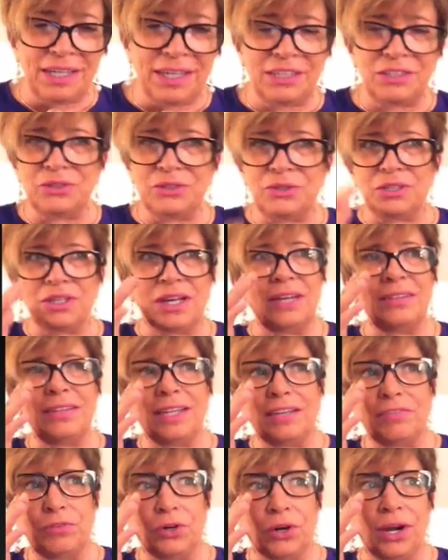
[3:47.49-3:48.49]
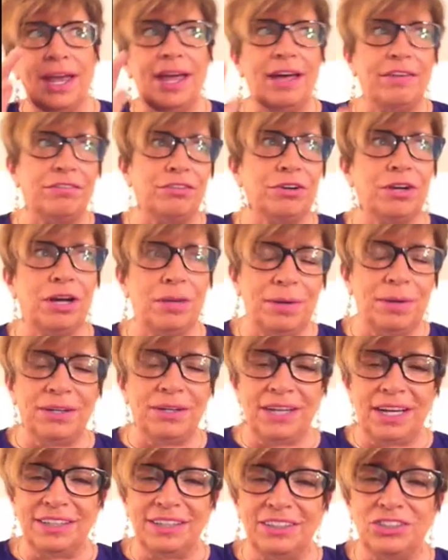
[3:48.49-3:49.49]
I can talk like forever
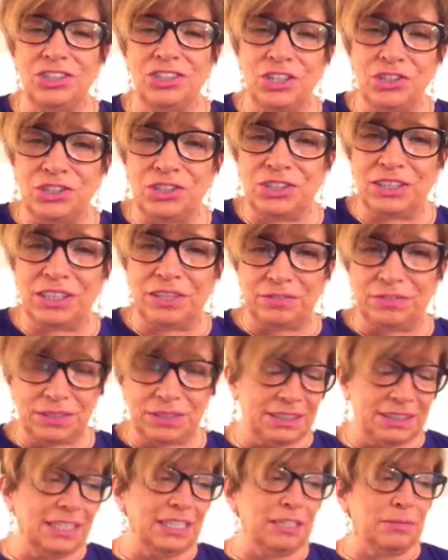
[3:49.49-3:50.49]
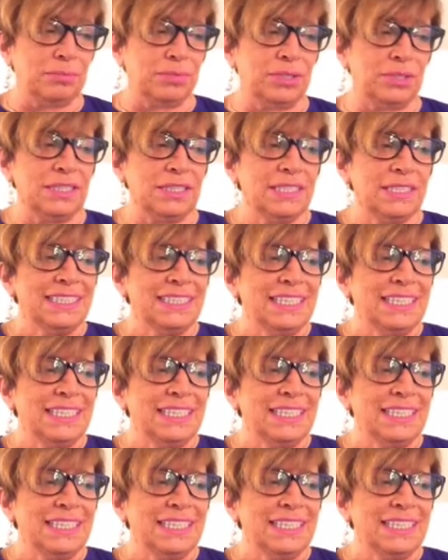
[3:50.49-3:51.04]
about how to change your self esteem, but